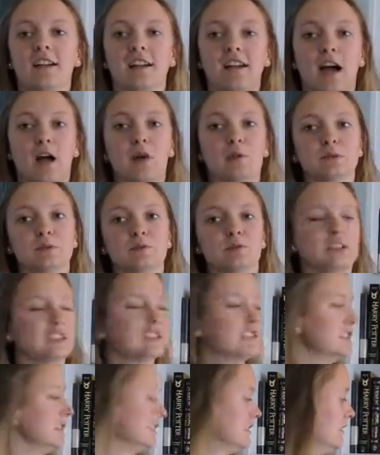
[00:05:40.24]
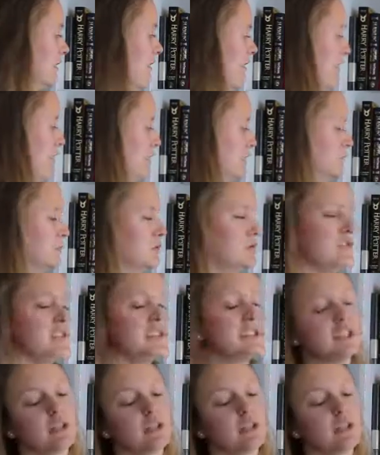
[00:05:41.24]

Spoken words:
I was watching these movies.